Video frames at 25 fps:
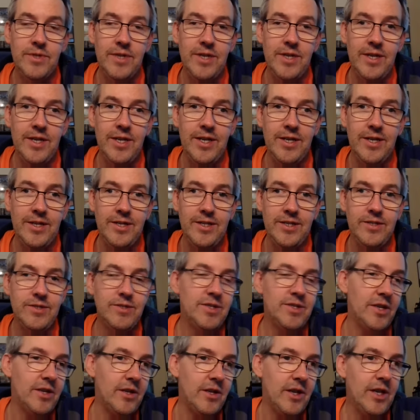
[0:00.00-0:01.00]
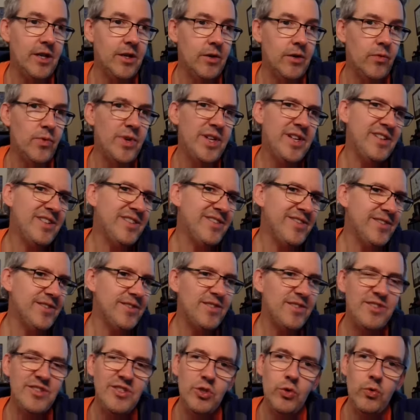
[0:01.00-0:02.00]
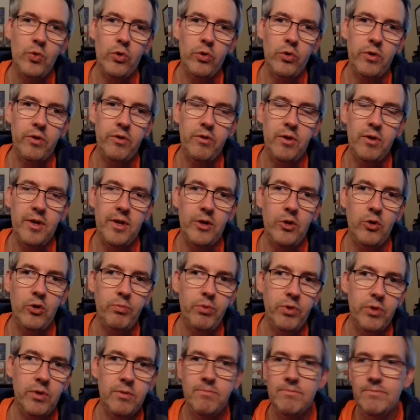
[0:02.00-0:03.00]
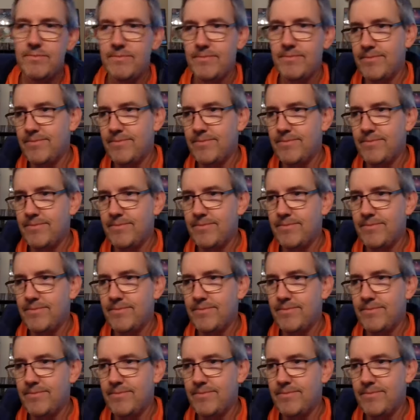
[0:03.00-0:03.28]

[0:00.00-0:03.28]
And it's like, oh, well, it's too early. They're not open.